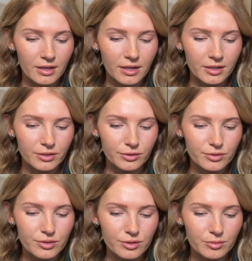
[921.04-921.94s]
on
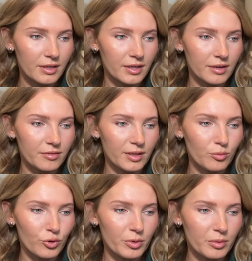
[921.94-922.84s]
YouTube. And I feel like
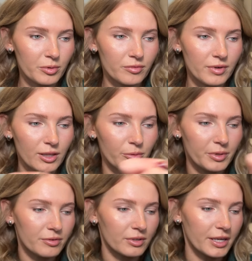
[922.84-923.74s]
more people follow me
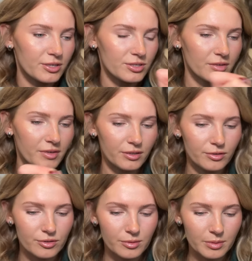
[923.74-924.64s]
for lash stuff on
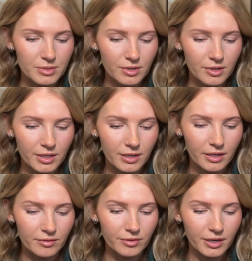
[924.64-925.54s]
YouTube. I'm sorry.
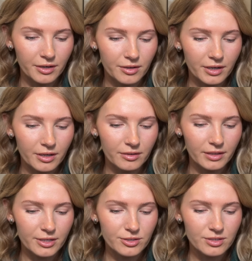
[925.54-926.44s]
And for hair. Hair and
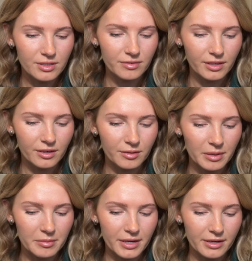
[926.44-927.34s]
lashes, I feel like, are my
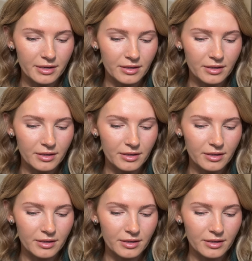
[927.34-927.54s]
main